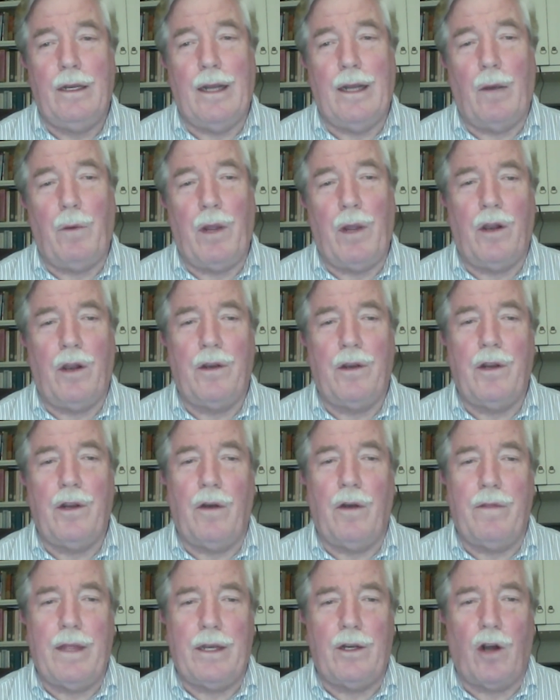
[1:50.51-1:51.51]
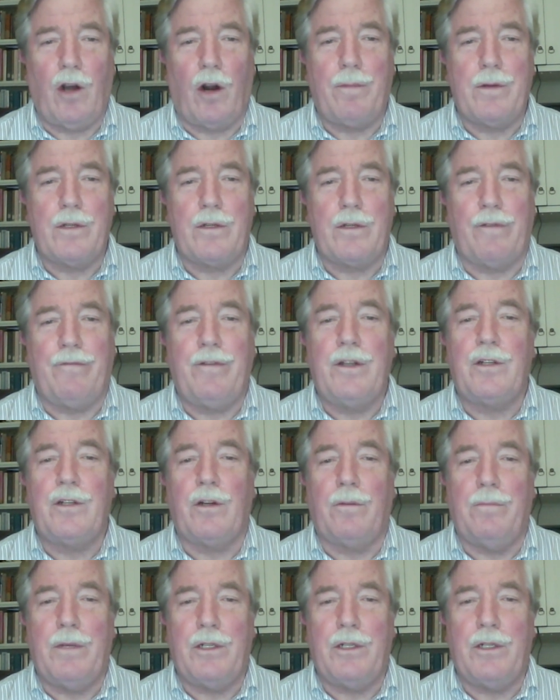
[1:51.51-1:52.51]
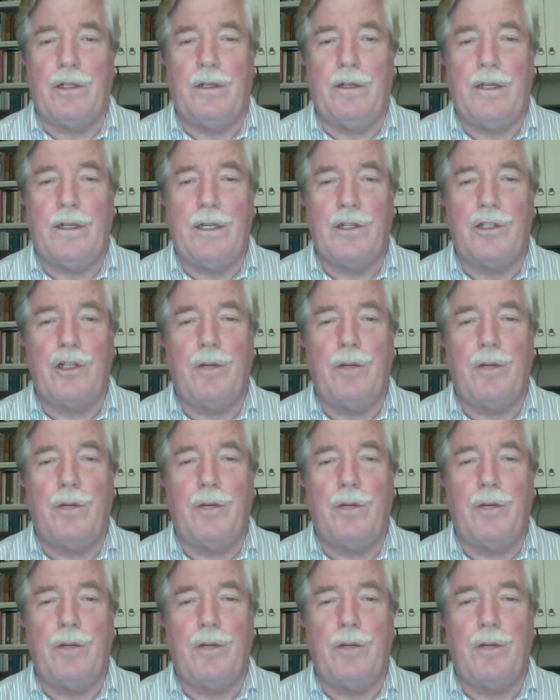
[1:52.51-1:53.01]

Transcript: Now, we all know that DARPA's official mission is